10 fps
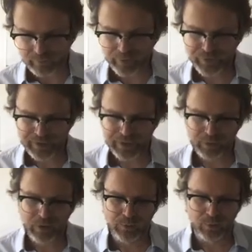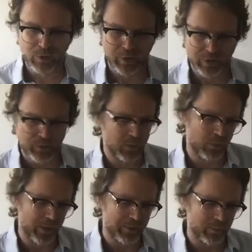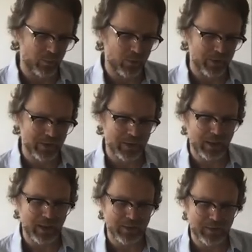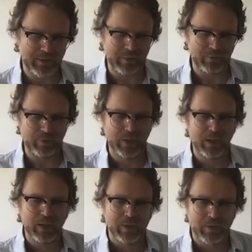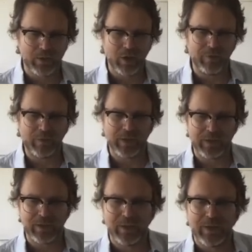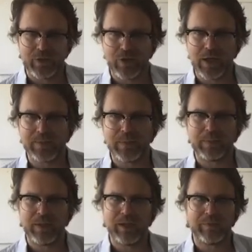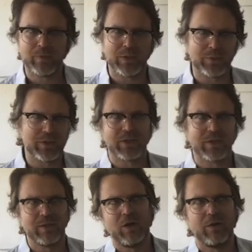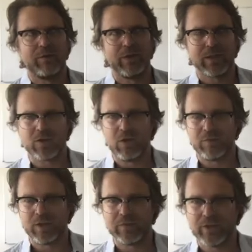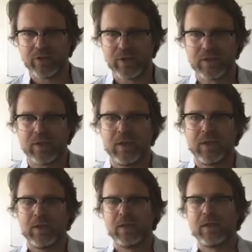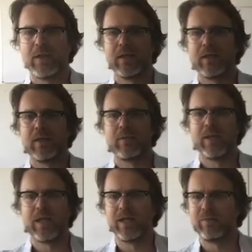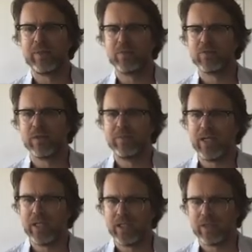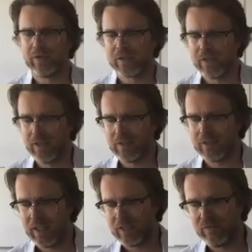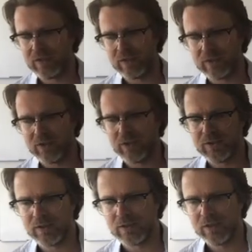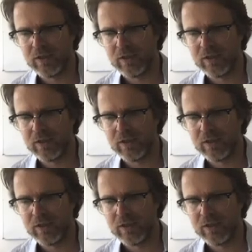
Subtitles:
The Second World War, it's one of the warring sides to the conflict, tries people afterwards, which is an obvious conflict of interest, and people immediately criticize as victor's justice.